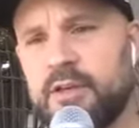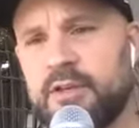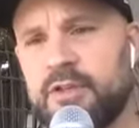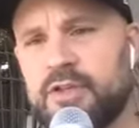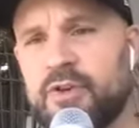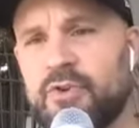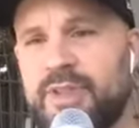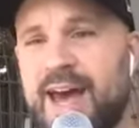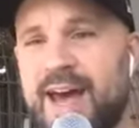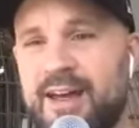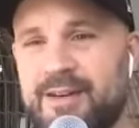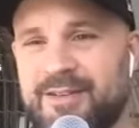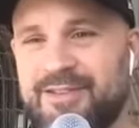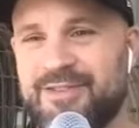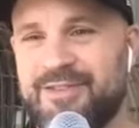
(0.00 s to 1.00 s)
So
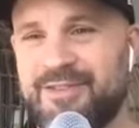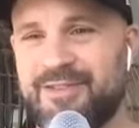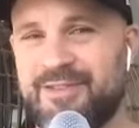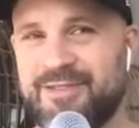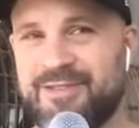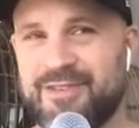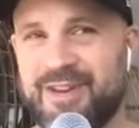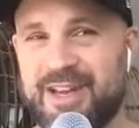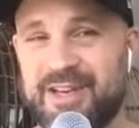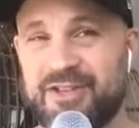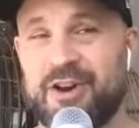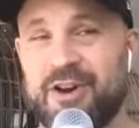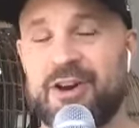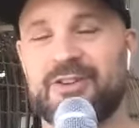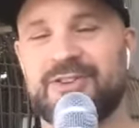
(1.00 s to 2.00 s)
that in
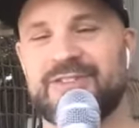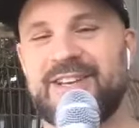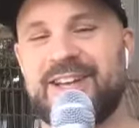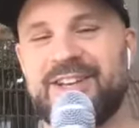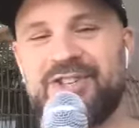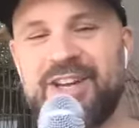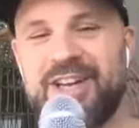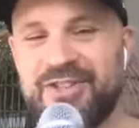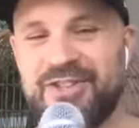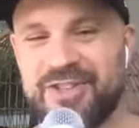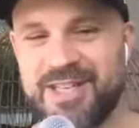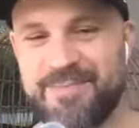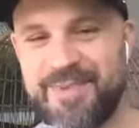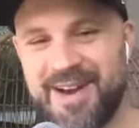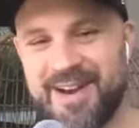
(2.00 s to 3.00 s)
dollars that changes
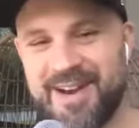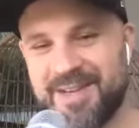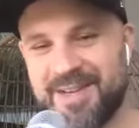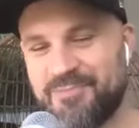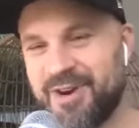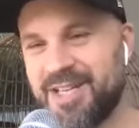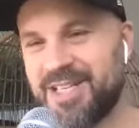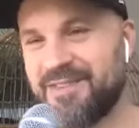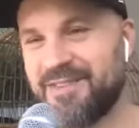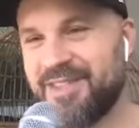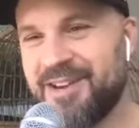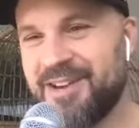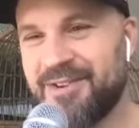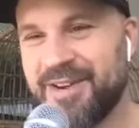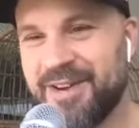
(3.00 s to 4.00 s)
depending on the price of
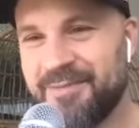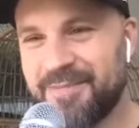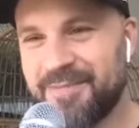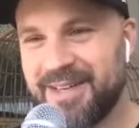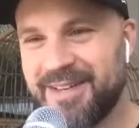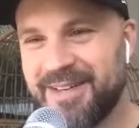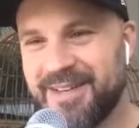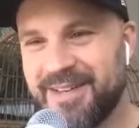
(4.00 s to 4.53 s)
Ethereum.